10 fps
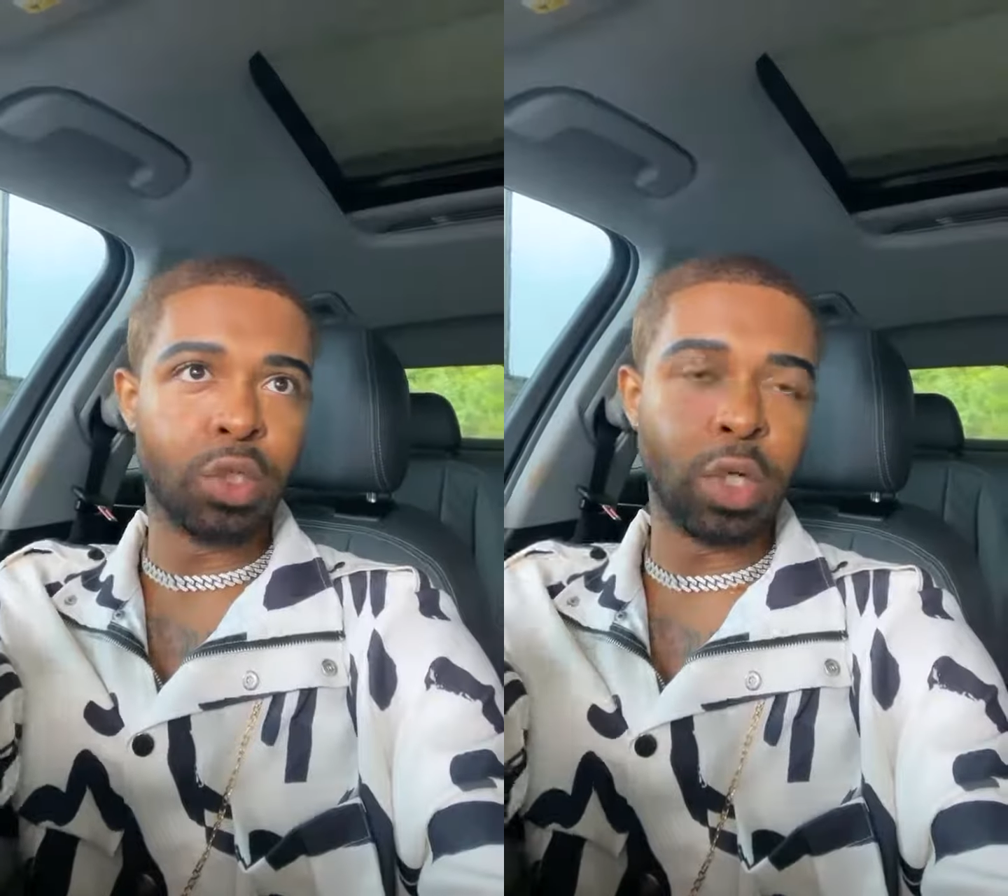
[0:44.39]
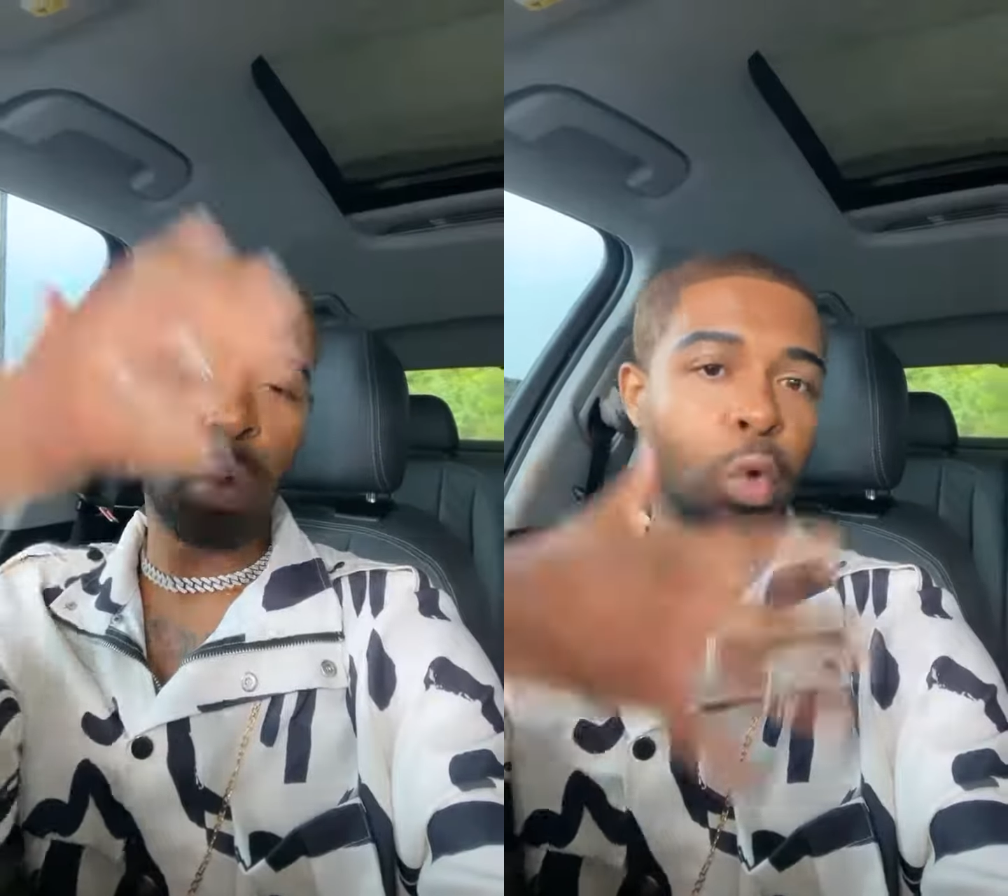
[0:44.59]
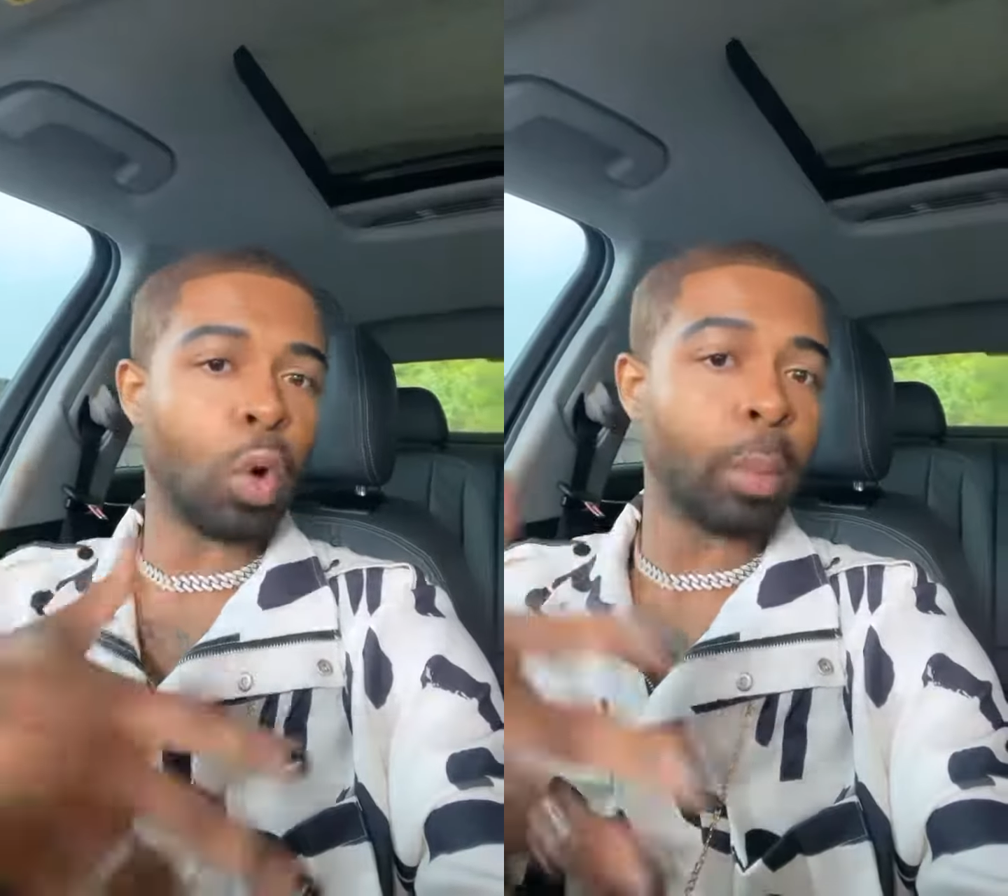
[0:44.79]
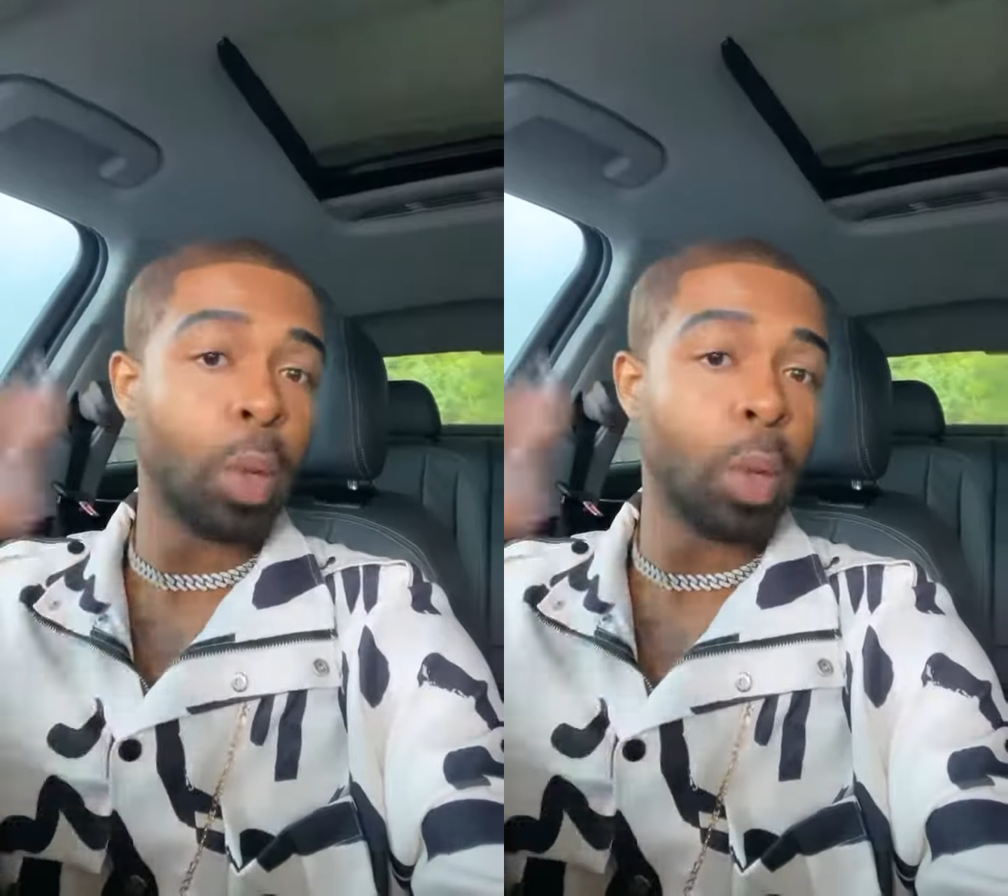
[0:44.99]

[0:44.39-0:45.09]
you know normally